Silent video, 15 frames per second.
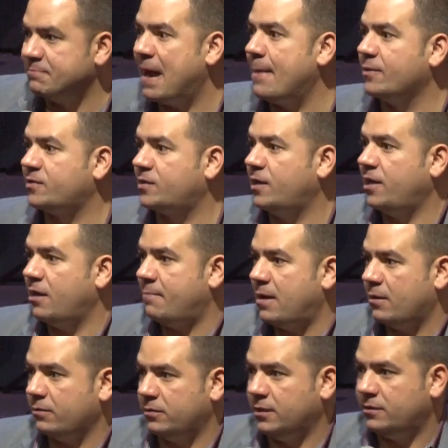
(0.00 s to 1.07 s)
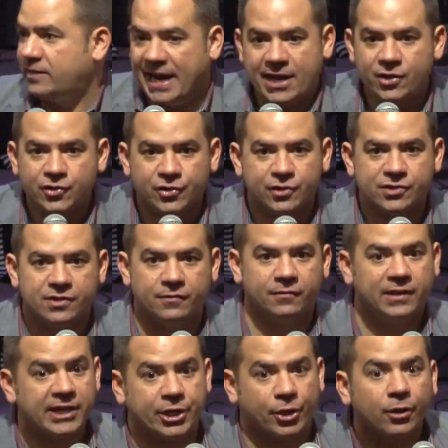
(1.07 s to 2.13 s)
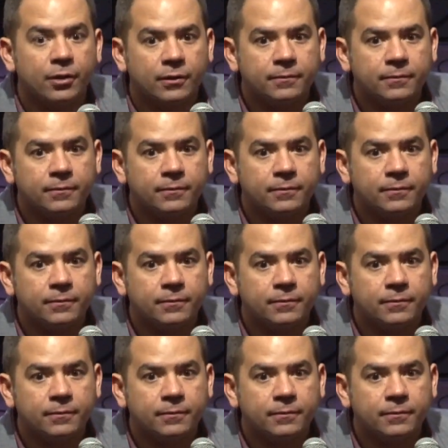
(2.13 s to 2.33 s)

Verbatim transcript: Bible study about the dangers of liquor.